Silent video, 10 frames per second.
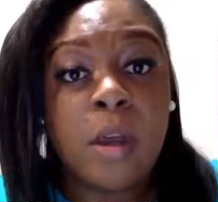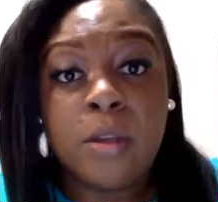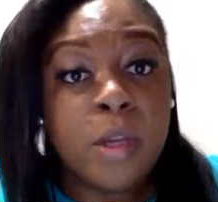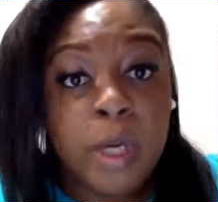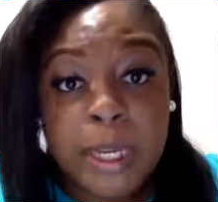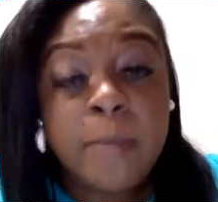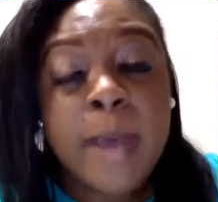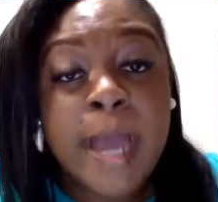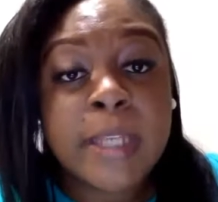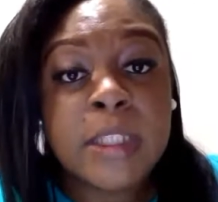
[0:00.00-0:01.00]
Your
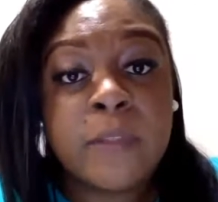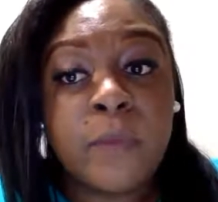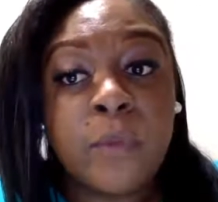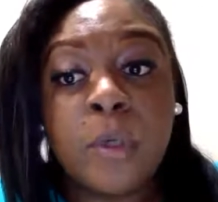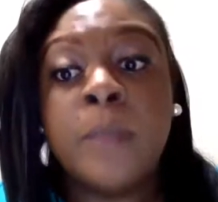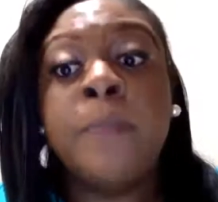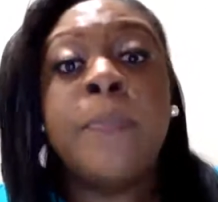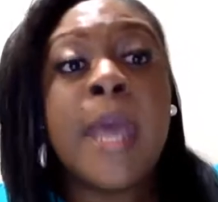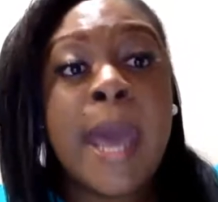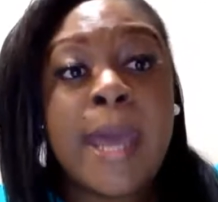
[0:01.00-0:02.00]
inbox is full.
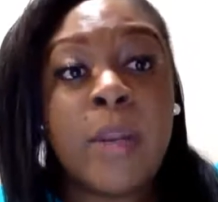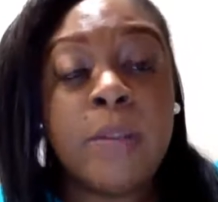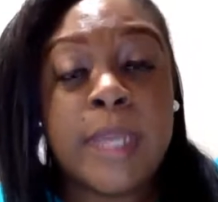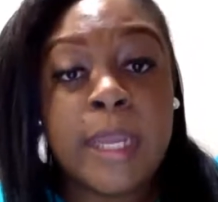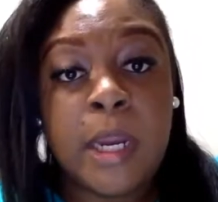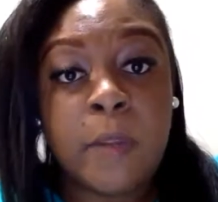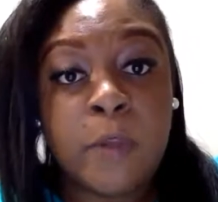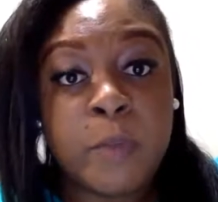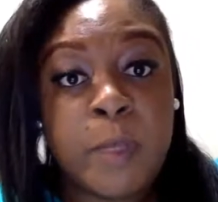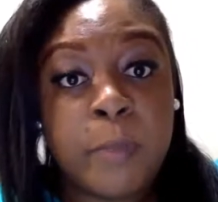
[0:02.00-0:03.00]
How do you take care of
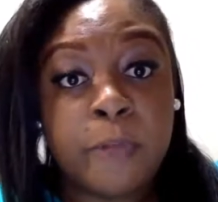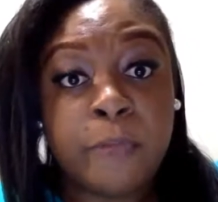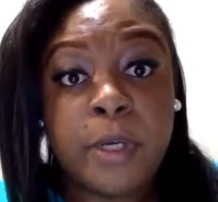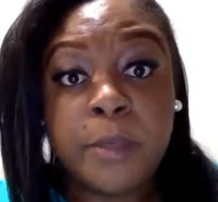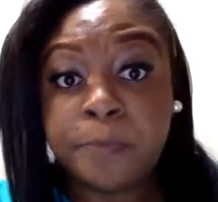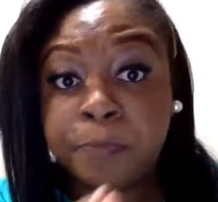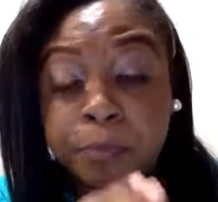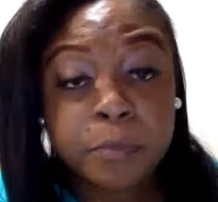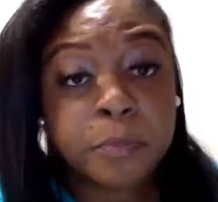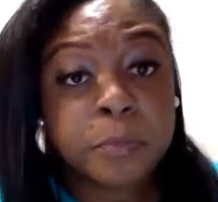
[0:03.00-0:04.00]
those people
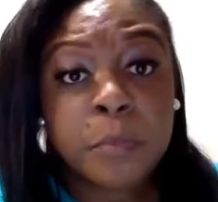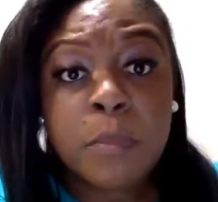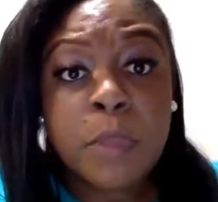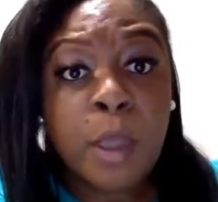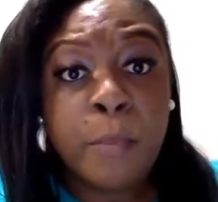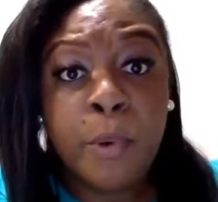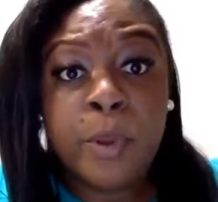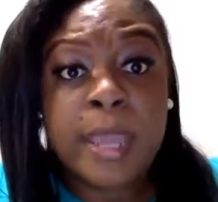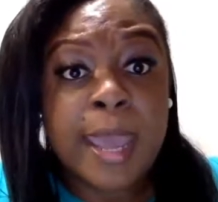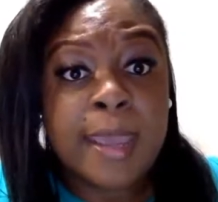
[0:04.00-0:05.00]
from
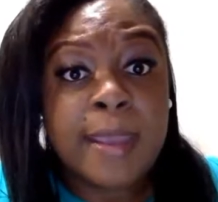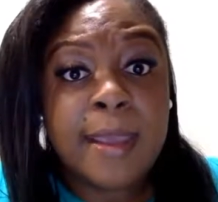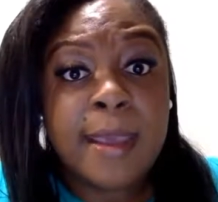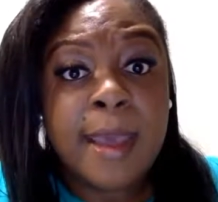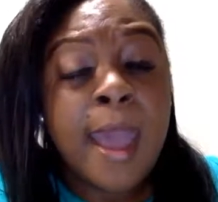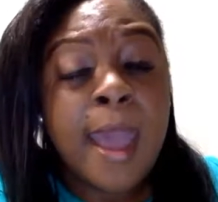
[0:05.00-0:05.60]
point A?